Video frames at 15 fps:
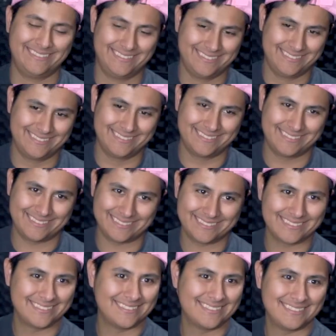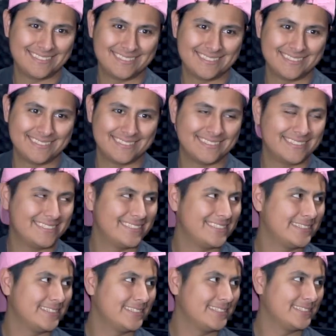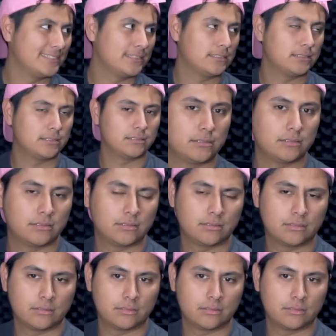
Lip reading: [no speech]